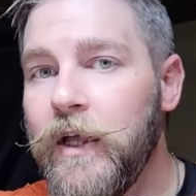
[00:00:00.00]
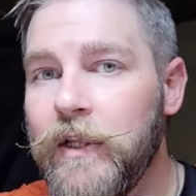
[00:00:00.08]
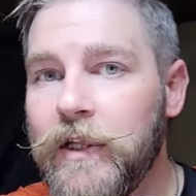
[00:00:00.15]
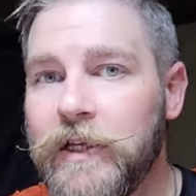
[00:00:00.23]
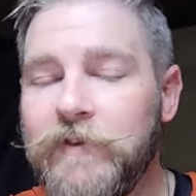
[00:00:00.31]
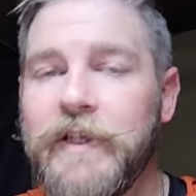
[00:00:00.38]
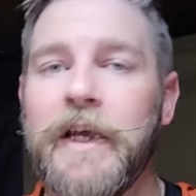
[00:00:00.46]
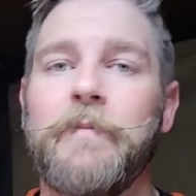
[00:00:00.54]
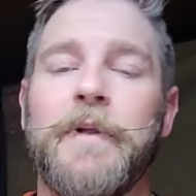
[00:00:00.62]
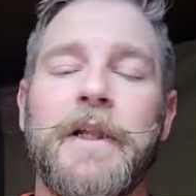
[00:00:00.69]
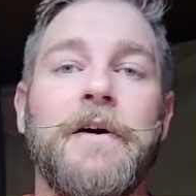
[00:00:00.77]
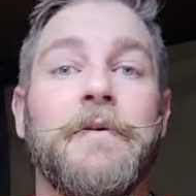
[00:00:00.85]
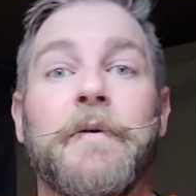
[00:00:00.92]
leave it down
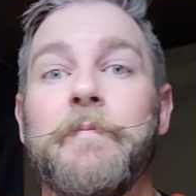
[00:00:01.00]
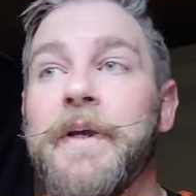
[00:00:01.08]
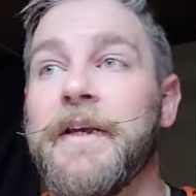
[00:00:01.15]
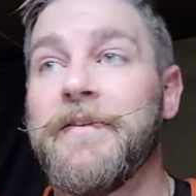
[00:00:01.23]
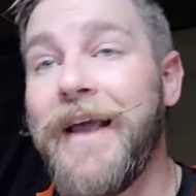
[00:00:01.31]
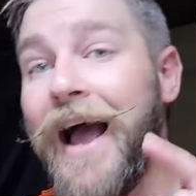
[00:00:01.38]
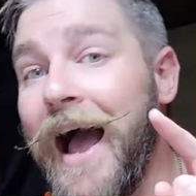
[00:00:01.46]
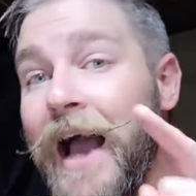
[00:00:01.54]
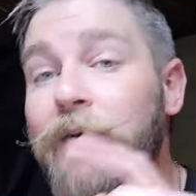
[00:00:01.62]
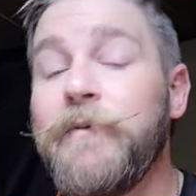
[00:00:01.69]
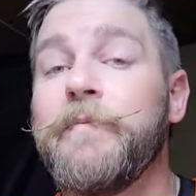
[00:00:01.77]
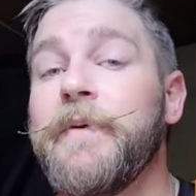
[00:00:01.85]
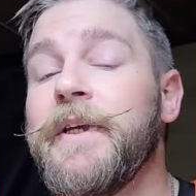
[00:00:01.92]
below because I
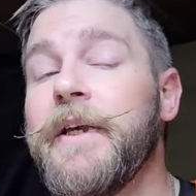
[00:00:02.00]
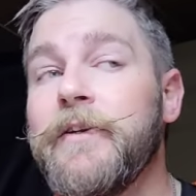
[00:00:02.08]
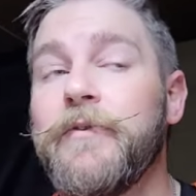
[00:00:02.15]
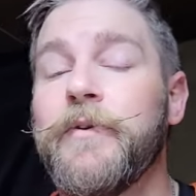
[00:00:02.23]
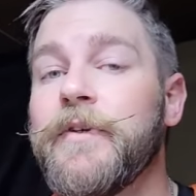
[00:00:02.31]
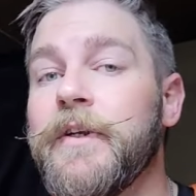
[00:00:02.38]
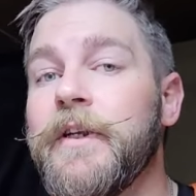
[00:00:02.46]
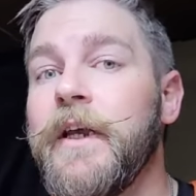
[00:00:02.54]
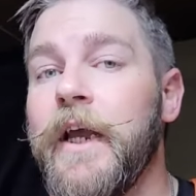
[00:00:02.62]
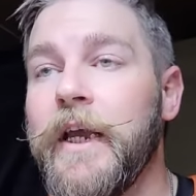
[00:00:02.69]
would be interested